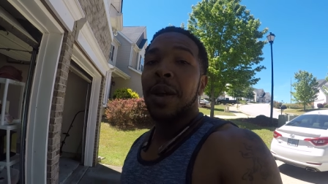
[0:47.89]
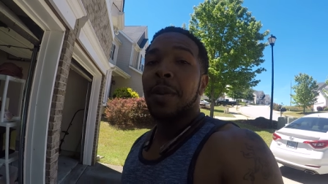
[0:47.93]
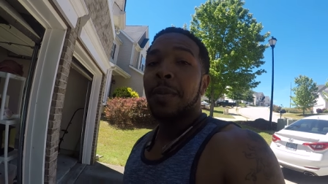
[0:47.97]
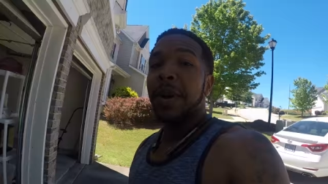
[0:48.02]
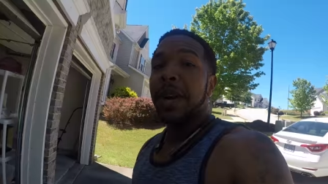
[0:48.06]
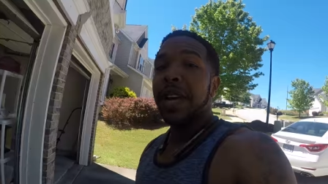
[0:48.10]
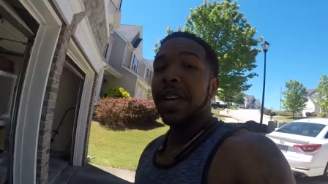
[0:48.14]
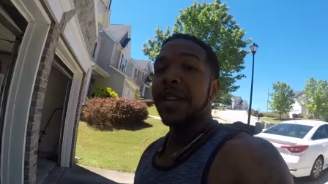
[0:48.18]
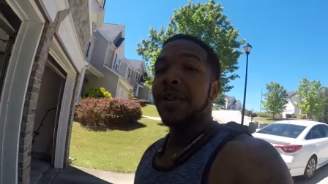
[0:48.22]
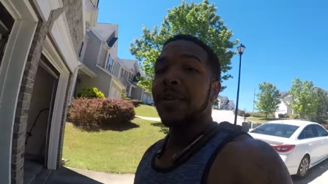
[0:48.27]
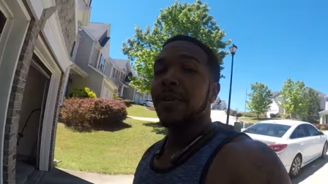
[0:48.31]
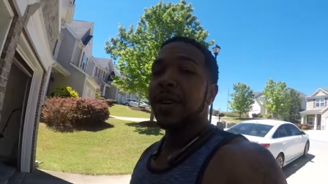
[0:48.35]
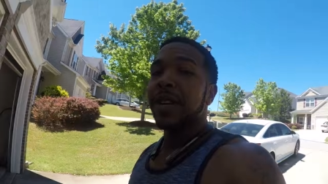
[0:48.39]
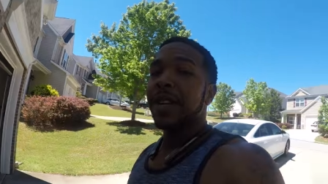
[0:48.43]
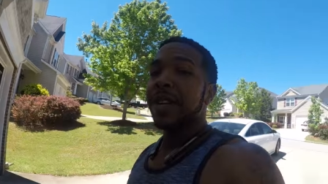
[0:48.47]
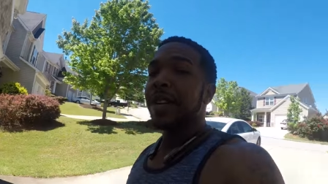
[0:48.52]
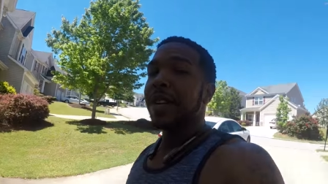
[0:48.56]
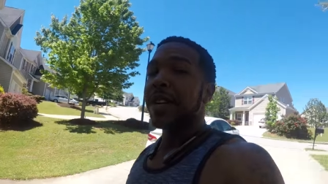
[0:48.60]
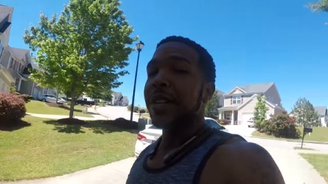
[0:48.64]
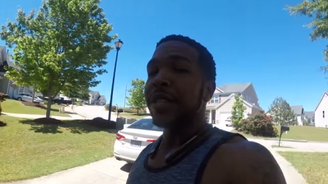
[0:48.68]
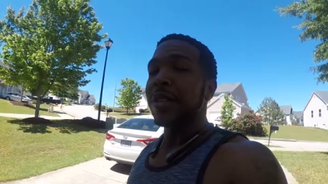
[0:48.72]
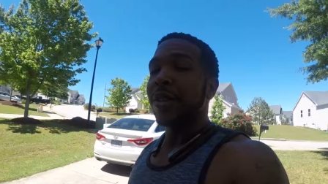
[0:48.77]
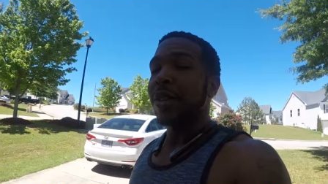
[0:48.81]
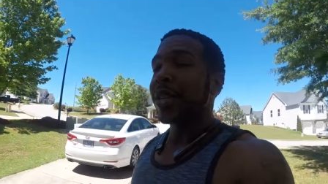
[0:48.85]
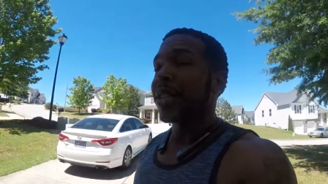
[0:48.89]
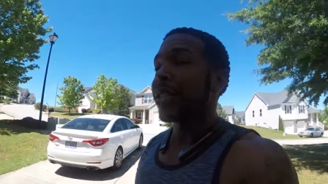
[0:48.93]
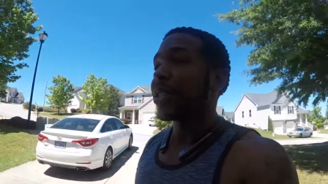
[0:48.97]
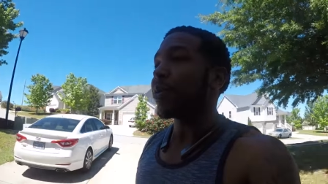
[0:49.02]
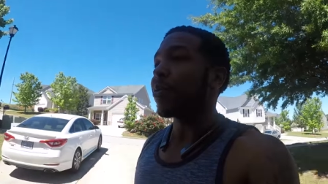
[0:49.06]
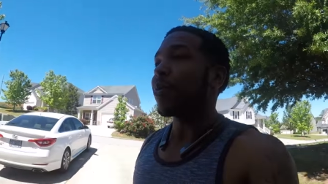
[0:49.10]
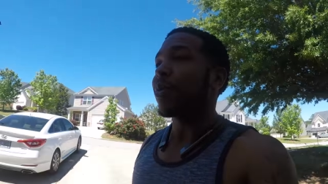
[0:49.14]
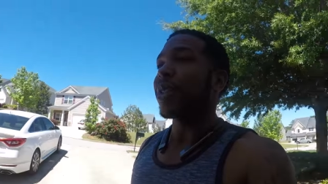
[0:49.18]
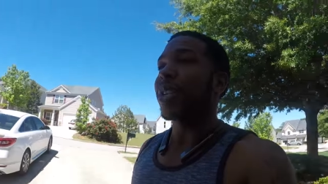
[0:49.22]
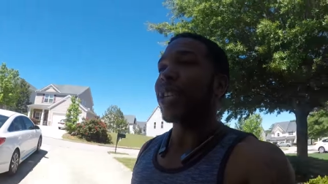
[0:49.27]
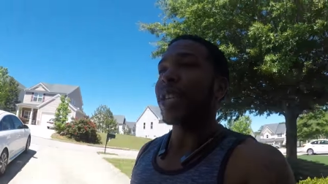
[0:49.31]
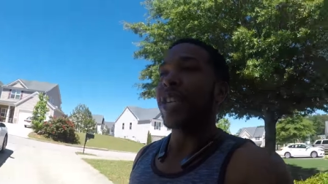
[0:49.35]
But anyway, y'all, so I just
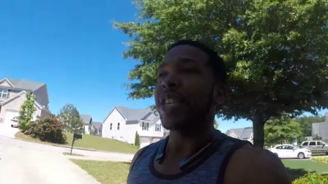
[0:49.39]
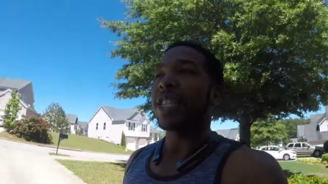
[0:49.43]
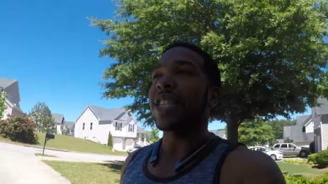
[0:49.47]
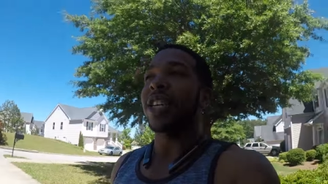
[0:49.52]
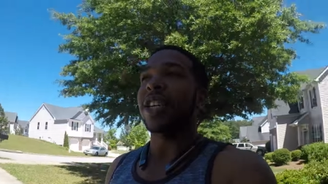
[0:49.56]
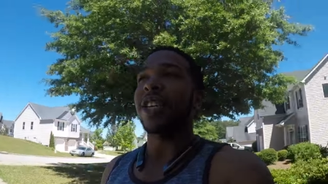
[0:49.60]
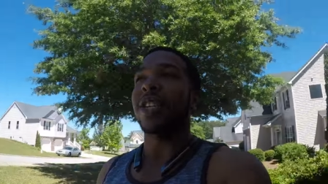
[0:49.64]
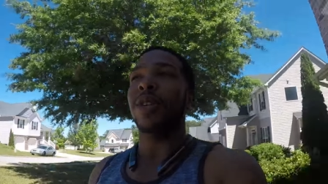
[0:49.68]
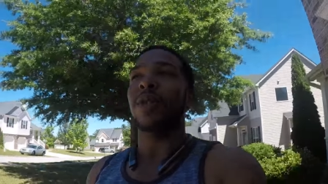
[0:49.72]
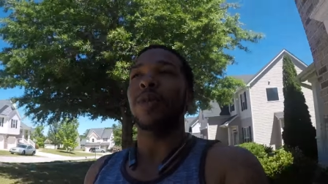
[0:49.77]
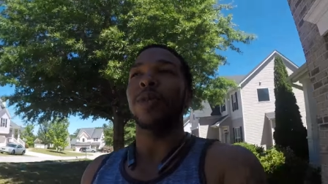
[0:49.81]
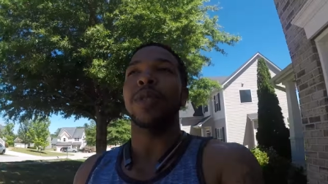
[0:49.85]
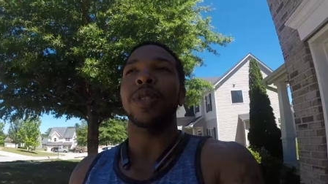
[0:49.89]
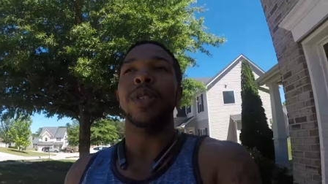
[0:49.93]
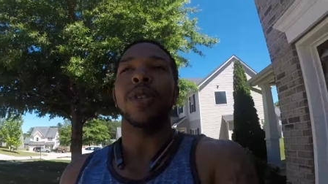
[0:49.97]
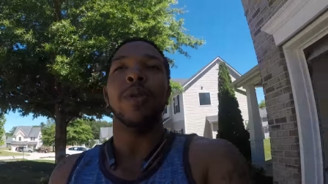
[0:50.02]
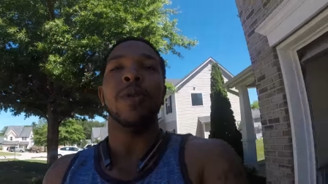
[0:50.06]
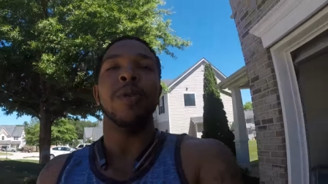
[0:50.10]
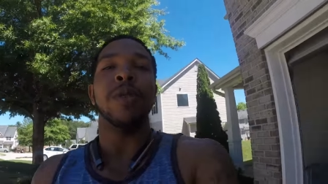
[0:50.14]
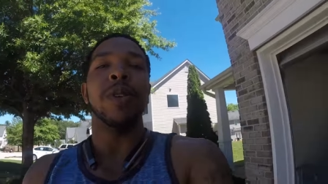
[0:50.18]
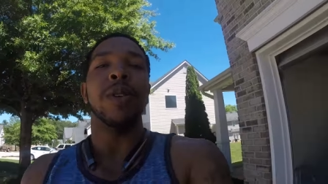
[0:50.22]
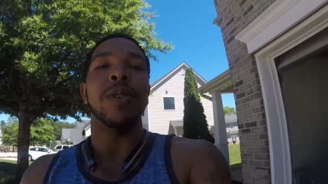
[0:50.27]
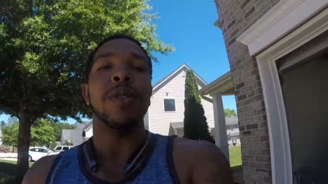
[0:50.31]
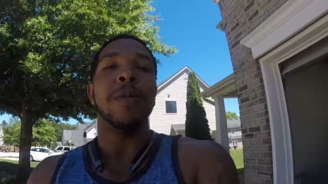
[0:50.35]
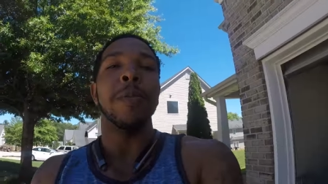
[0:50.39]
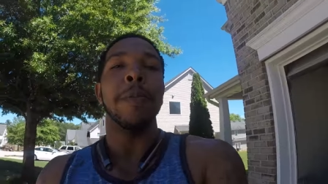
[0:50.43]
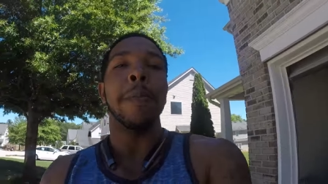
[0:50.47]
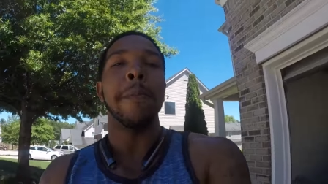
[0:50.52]
wanted to let y'all know what's going on.